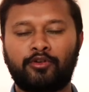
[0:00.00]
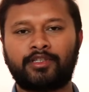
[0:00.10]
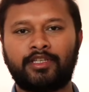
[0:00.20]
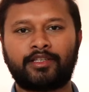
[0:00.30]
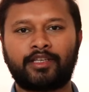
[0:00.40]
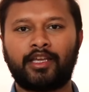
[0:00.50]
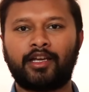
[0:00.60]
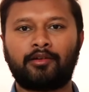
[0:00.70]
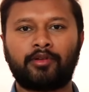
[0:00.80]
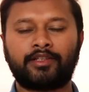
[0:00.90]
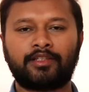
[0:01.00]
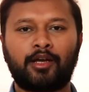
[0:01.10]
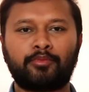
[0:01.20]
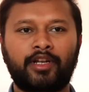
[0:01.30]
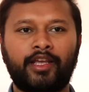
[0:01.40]
for csir
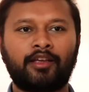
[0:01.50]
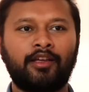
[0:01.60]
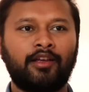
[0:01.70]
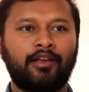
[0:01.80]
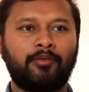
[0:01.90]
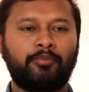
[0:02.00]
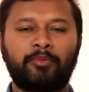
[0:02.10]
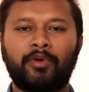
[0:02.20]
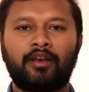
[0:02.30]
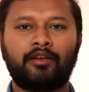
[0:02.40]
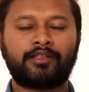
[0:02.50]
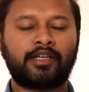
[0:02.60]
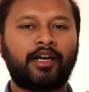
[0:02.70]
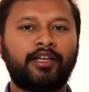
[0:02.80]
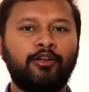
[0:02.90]
exams like people
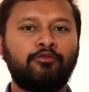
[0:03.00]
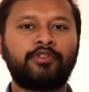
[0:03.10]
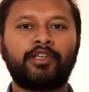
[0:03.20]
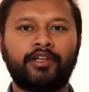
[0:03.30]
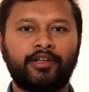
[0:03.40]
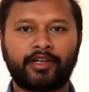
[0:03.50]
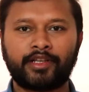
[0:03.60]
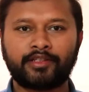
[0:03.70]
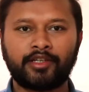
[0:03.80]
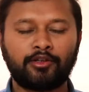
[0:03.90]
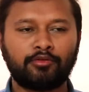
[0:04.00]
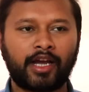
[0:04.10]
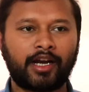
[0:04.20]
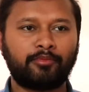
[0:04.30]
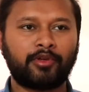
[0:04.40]
started losing interest into
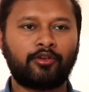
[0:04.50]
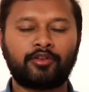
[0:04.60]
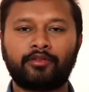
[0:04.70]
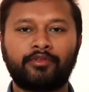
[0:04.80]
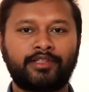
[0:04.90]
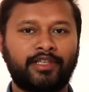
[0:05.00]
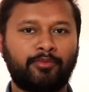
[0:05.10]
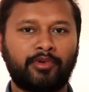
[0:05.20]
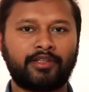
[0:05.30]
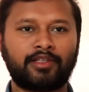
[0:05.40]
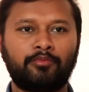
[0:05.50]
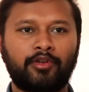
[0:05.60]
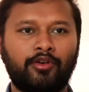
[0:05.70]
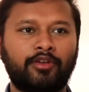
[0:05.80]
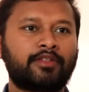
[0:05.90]
that because of the same reason
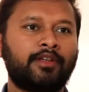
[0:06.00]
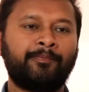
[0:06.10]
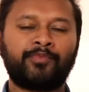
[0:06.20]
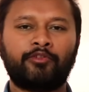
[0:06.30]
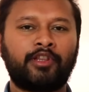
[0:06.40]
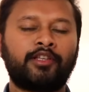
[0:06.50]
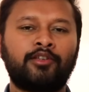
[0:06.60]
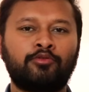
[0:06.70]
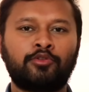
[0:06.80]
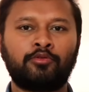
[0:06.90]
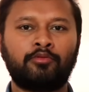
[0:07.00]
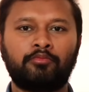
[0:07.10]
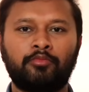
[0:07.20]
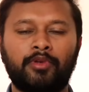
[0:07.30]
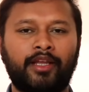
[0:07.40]
because when they used to
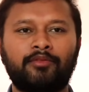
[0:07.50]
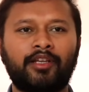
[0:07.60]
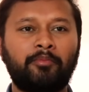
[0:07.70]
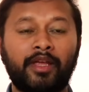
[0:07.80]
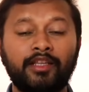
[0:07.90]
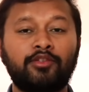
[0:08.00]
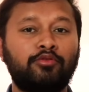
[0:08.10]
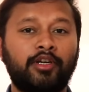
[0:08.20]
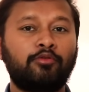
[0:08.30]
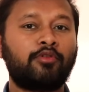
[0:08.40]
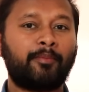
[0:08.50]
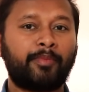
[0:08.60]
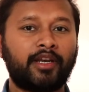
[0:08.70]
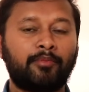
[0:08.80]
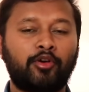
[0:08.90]
like there are many students who
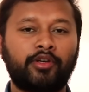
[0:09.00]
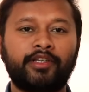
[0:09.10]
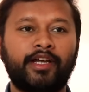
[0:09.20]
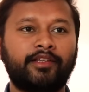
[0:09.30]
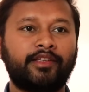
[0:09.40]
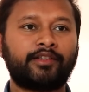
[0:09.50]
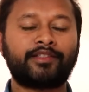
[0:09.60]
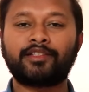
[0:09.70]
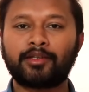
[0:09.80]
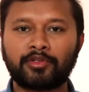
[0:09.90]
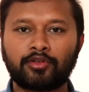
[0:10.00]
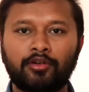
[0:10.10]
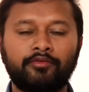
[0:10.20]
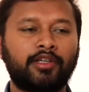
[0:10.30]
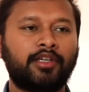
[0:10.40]
complain about it that their system is
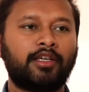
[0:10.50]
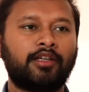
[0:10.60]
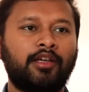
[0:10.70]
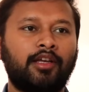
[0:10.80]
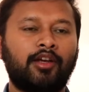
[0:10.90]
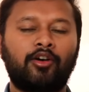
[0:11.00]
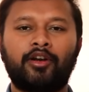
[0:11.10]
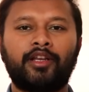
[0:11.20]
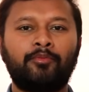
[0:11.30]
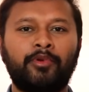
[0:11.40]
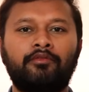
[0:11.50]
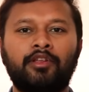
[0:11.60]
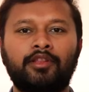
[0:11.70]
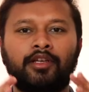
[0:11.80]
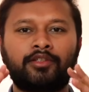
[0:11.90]
not working or in
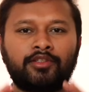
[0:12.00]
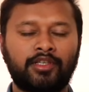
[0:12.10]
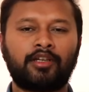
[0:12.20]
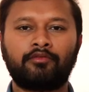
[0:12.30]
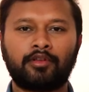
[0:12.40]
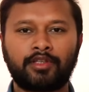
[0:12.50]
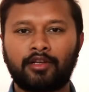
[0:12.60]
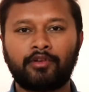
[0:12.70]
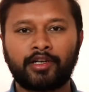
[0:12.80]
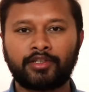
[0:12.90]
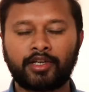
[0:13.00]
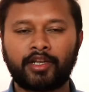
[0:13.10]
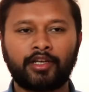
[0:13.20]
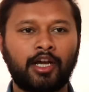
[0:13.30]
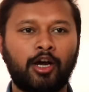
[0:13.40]
between the server is
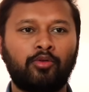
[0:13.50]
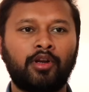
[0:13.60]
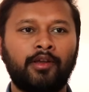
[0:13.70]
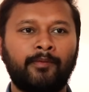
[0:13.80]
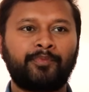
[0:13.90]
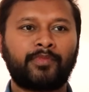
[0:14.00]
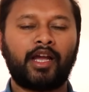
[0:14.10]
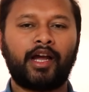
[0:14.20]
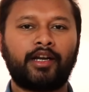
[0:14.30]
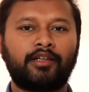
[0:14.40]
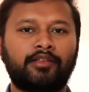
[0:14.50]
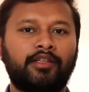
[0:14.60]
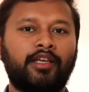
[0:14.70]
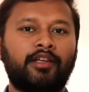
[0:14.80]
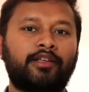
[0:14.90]
shutting down and
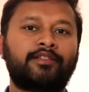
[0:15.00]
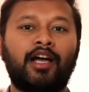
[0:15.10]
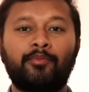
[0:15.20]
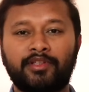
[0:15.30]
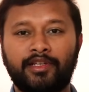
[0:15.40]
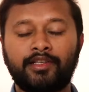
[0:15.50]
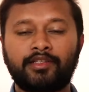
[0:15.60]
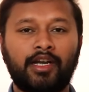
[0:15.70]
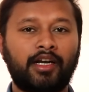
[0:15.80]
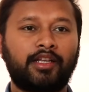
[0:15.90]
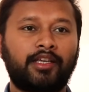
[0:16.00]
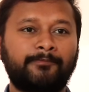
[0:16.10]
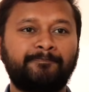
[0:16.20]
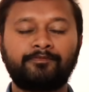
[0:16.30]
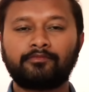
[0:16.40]
their exam is restarting
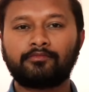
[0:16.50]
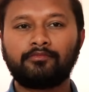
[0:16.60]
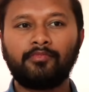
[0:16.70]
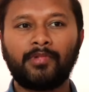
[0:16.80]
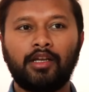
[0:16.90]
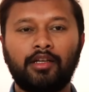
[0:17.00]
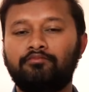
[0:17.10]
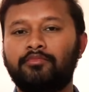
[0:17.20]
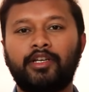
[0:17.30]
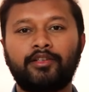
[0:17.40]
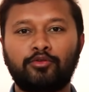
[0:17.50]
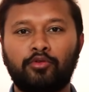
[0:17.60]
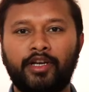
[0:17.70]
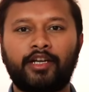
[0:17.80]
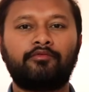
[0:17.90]
there is no
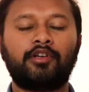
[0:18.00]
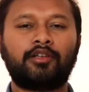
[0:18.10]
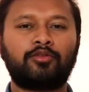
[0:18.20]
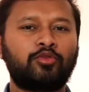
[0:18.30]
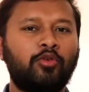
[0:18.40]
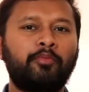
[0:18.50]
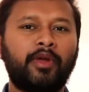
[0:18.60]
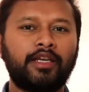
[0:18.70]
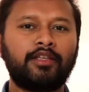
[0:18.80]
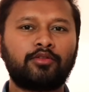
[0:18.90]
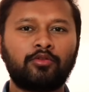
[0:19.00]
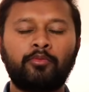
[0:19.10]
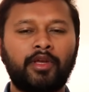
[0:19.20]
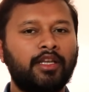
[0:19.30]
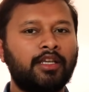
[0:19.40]
network so many so
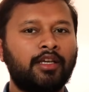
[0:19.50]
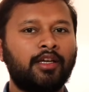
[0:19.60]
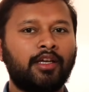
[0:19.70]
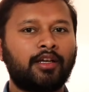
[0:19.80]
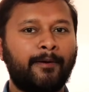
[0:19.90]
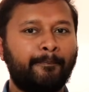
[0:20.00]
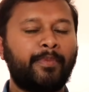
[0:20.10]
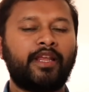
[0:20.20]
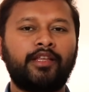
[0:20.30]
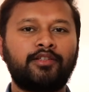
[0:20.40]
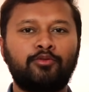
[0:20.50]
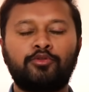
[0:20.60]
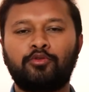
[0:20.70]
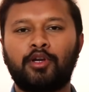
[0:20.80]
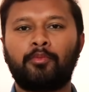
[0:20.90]
many complaints
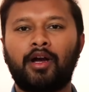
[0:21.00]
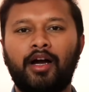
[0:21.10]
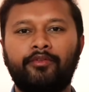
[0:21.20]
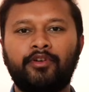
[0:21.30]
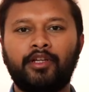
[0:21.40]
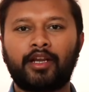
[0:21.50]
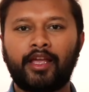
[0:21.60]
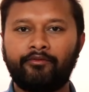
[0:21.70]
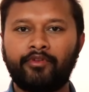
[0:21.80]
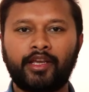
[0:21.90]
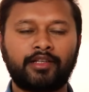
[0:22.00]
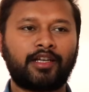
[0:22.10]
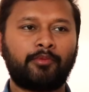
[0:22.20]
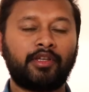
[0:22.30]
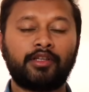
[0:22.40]
used to come after every
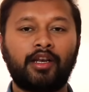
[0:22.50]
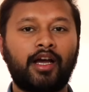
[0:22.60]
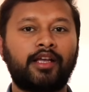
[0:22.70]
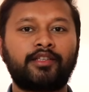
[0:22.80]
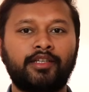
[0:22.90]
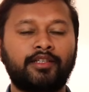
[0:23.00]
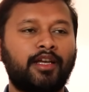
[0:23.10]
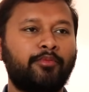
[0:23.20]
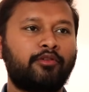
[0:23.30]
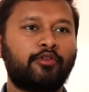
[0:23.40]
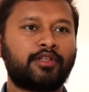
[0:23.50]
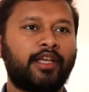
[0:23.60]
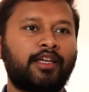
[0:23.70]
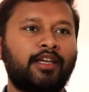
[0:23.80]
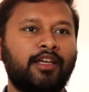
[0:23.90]
exam in the last exam it was
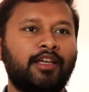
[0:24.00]
like